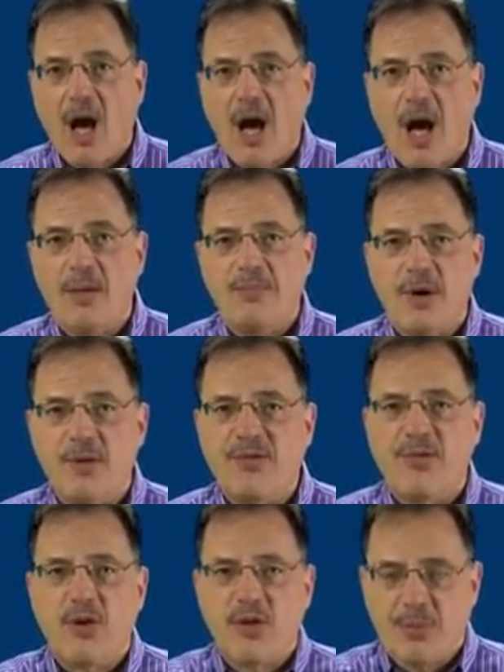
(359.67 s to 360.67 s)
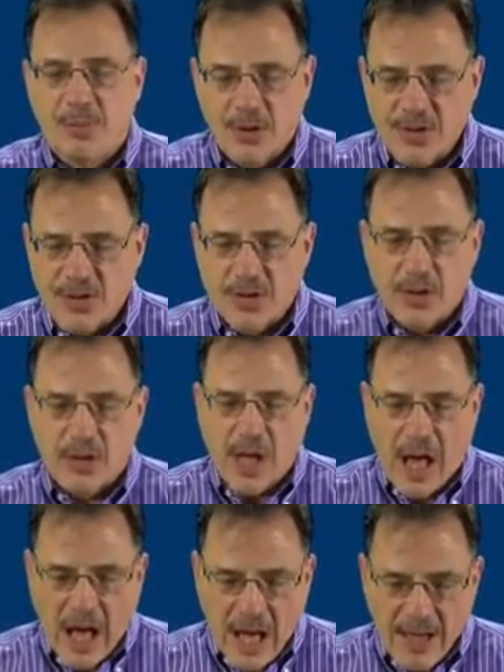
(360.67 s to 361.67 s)
both for their personal
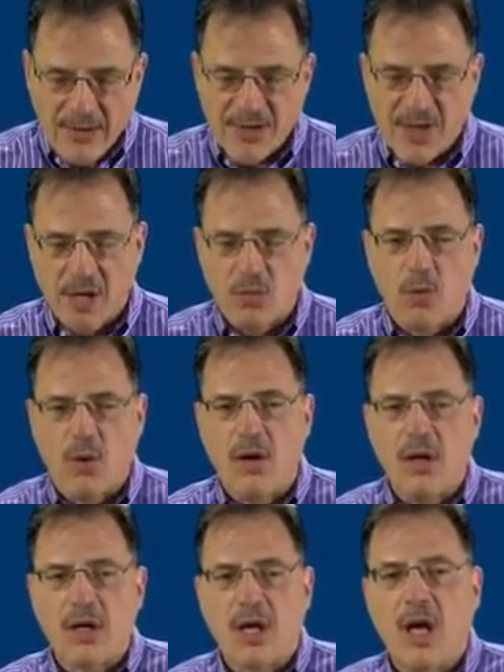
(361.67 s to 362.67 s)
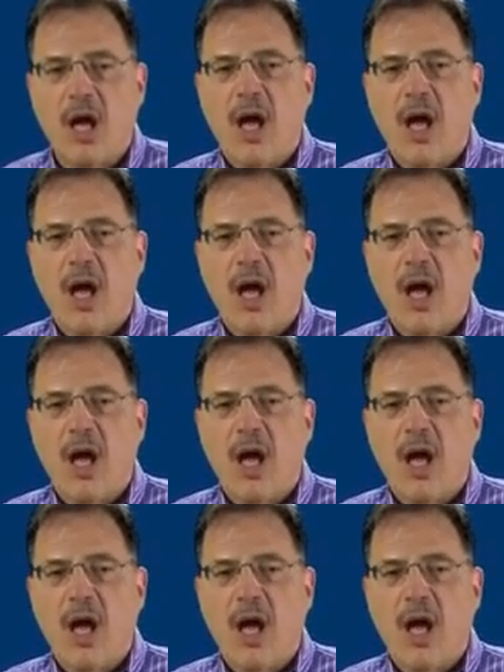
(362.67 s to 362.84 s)
lives and work,